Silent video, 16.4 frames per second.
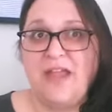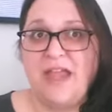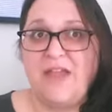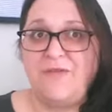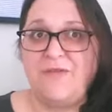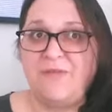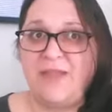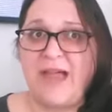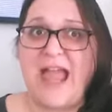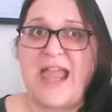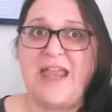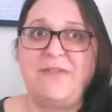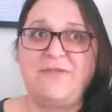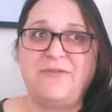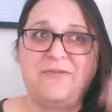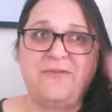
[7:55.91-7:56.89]
if
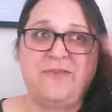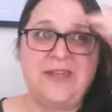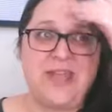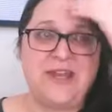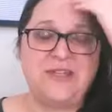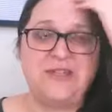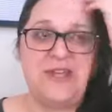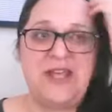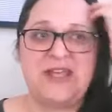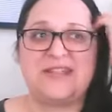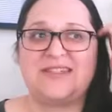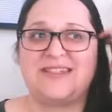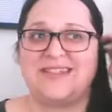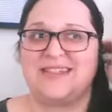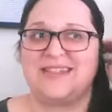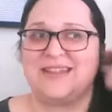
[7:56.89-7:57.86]
life can
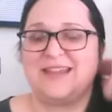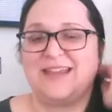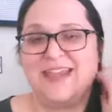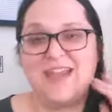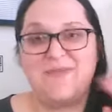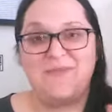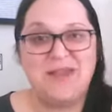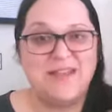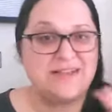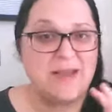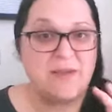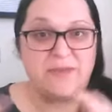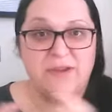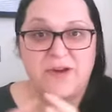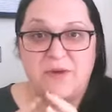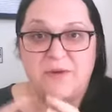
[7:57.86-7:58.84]
just give me
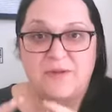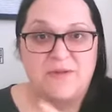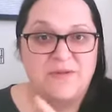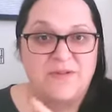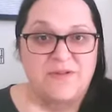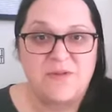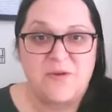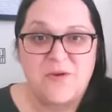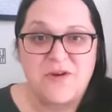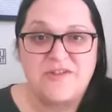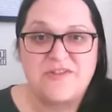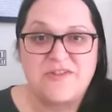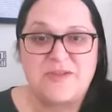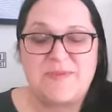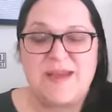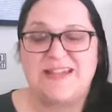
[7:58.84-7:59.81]
some little
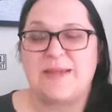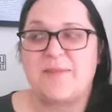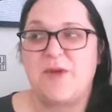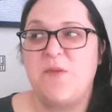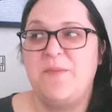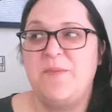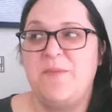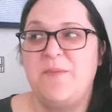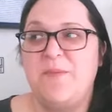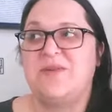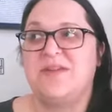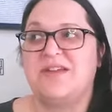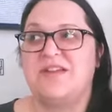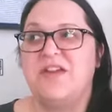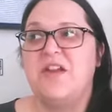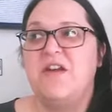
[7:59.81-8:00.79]
corners of space, I'm hoping we
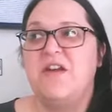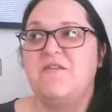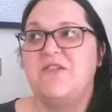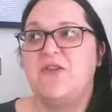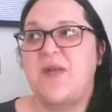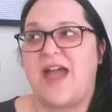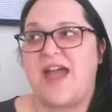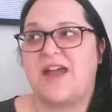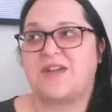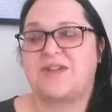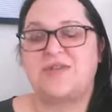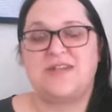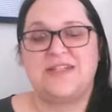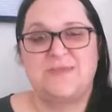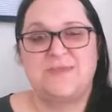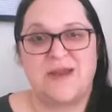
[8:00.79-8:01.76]
do a few
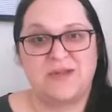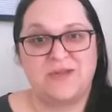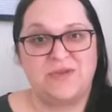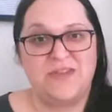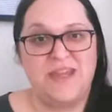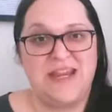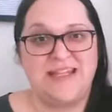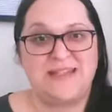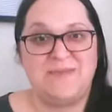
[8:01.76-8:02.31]
extra special things